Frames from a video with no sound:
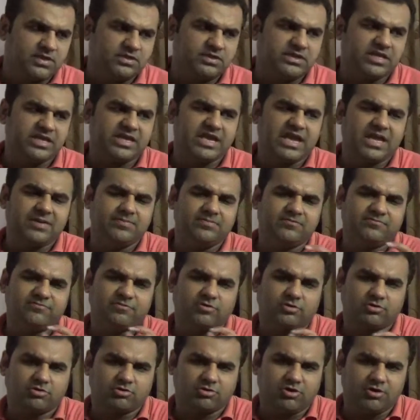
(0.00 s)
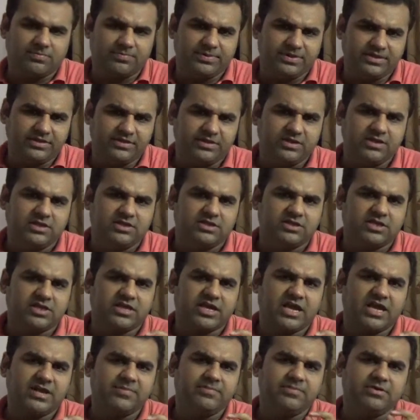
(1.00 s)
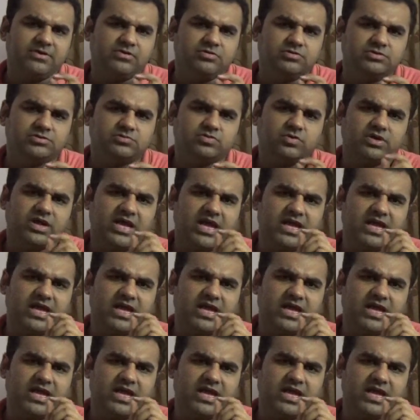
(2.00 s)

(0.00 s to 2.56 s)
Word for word: They can be photocopied. They can be used for